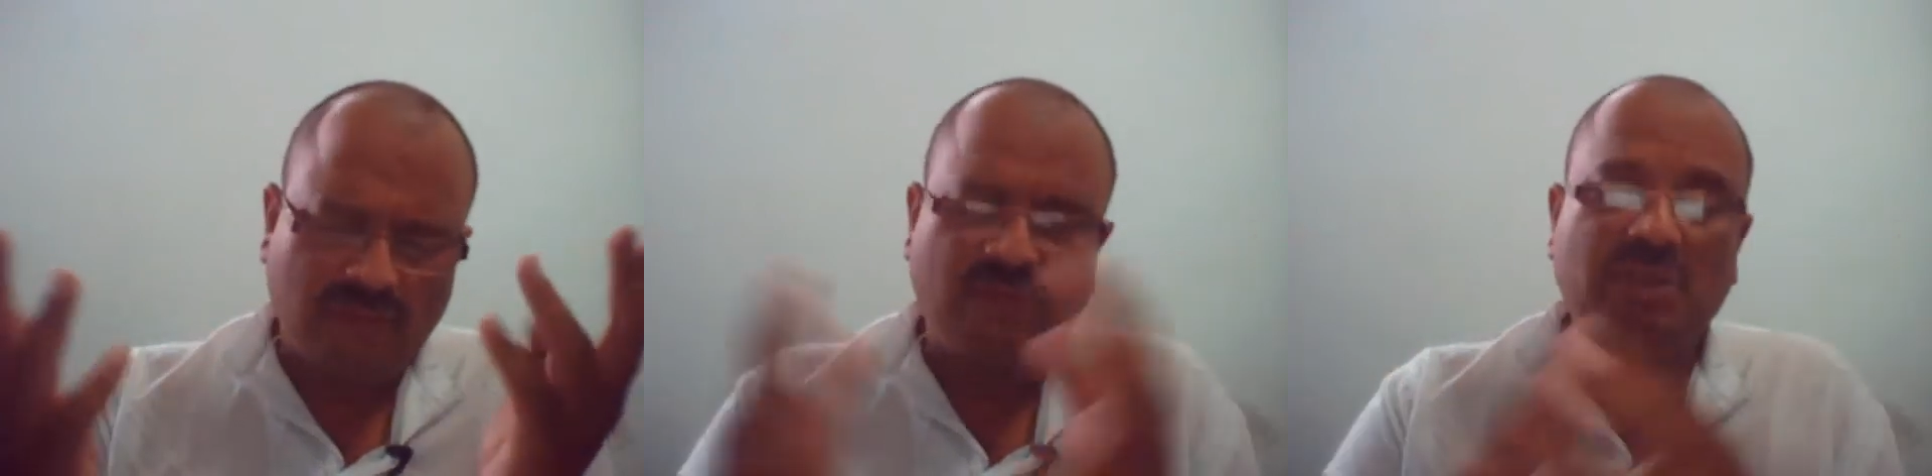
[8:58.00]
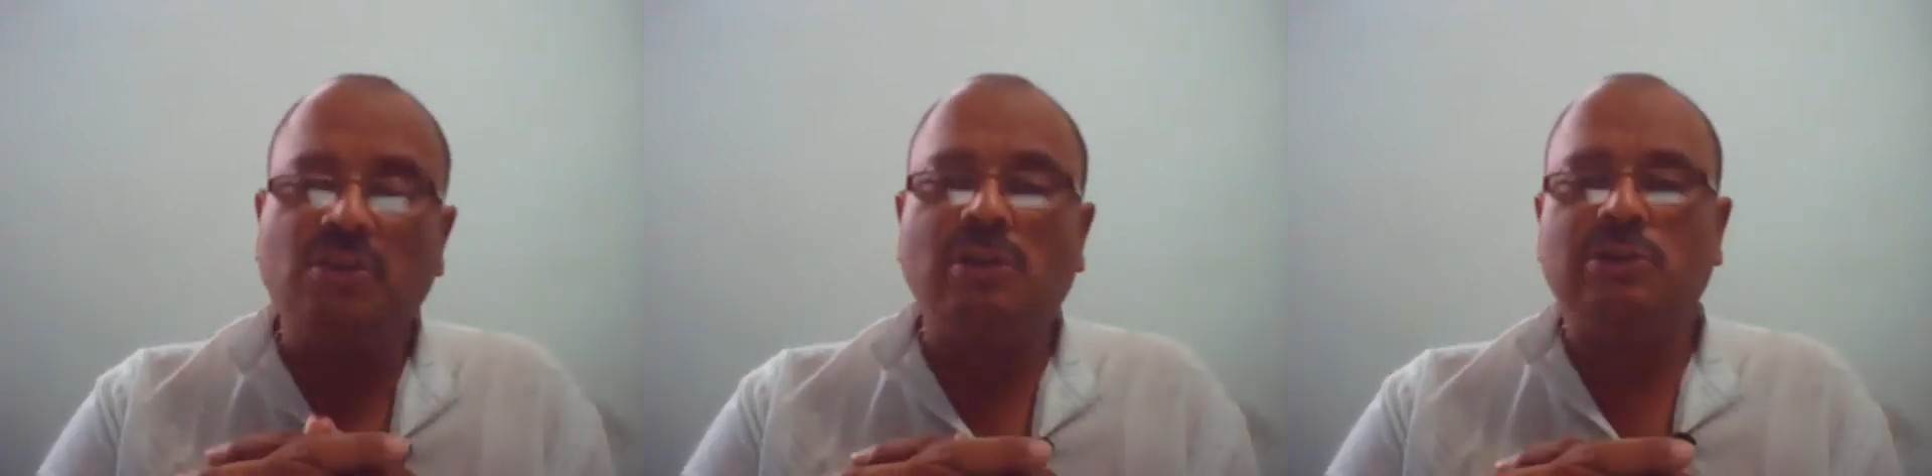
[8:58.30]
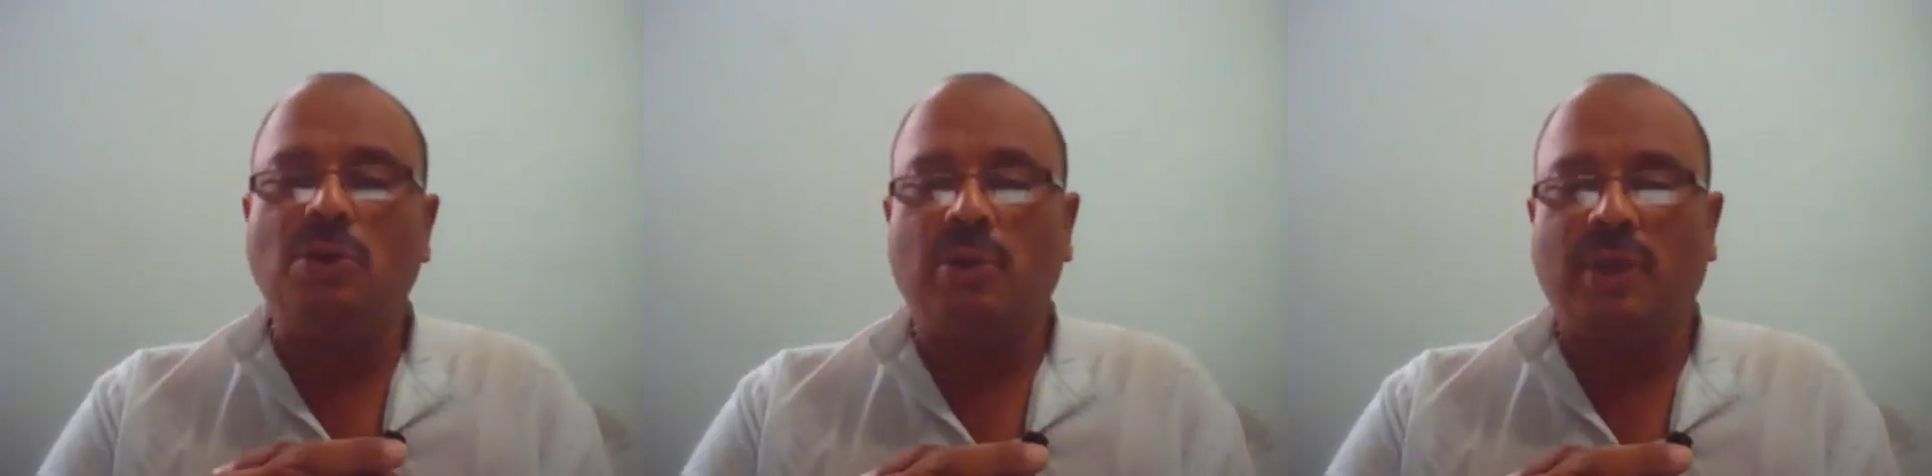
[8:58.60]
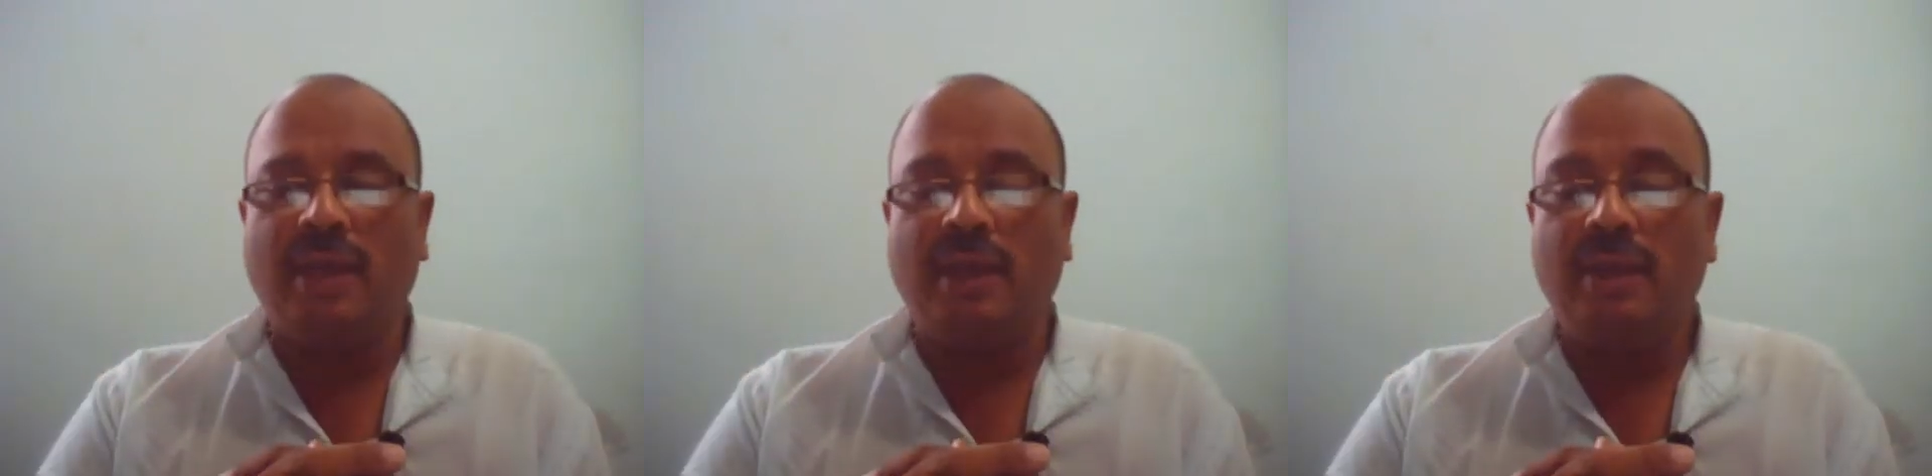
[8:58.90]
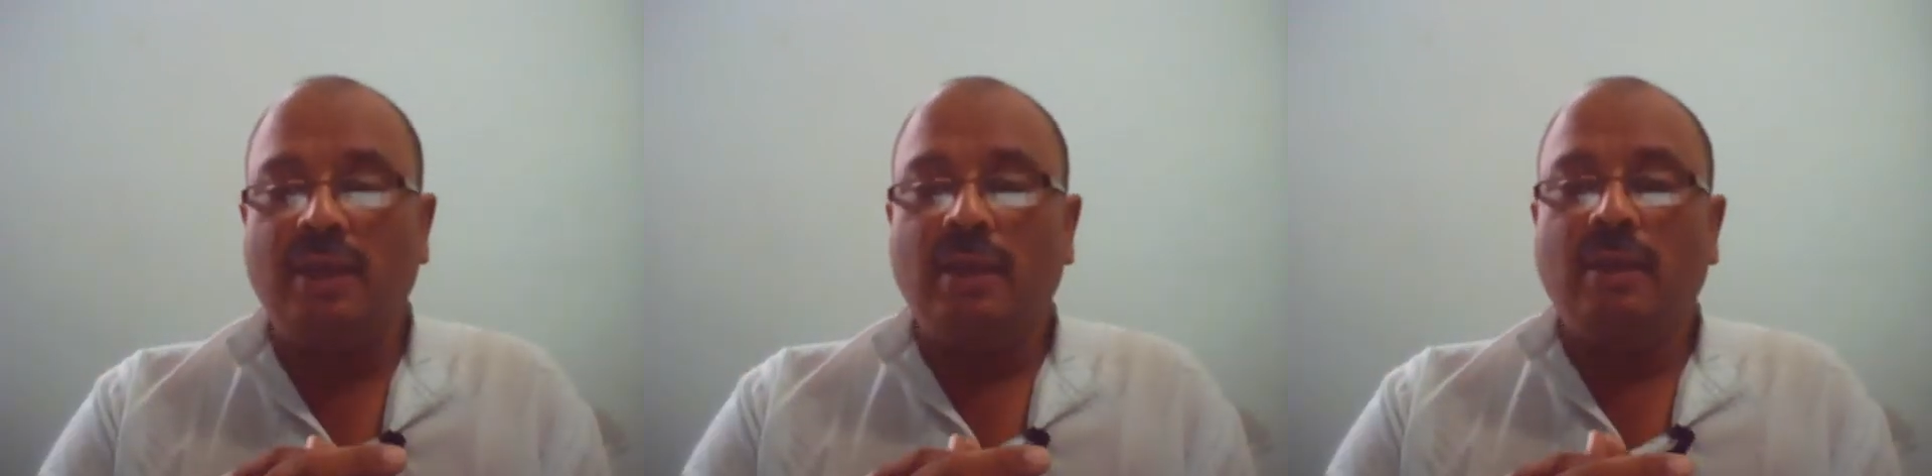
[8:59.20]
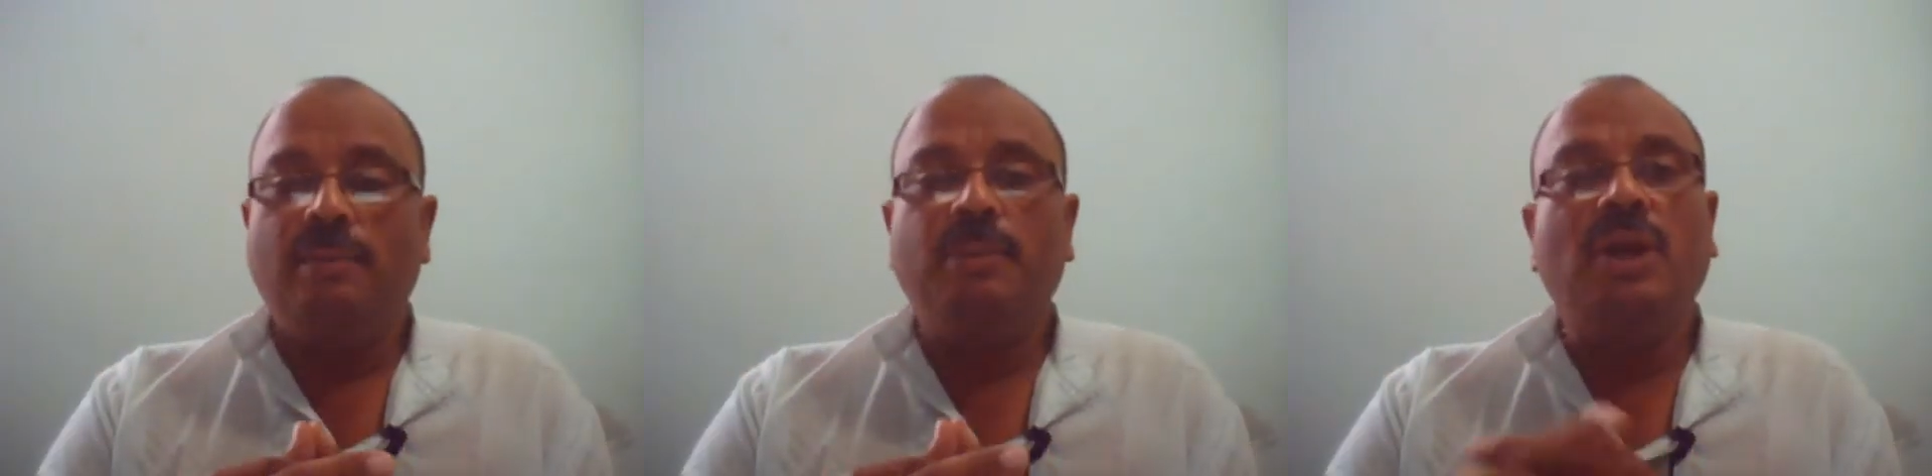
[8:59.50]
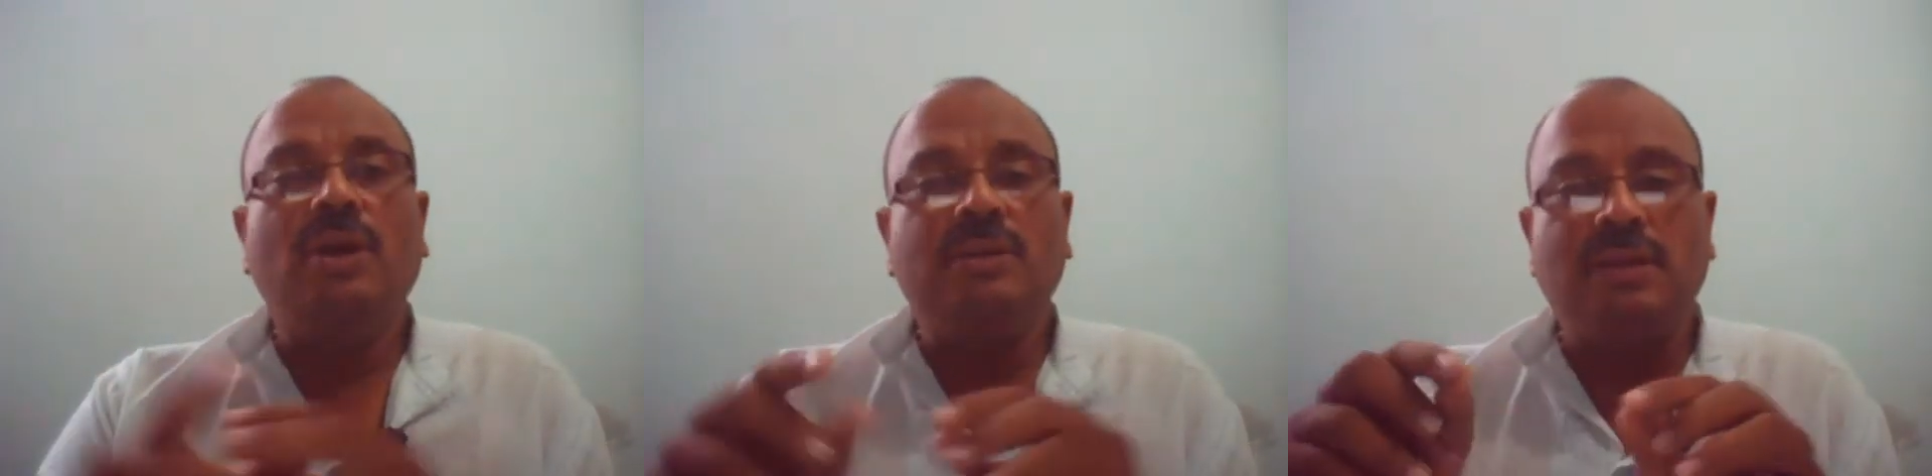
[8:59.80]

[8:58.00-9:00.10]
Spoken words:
Which is also okay, because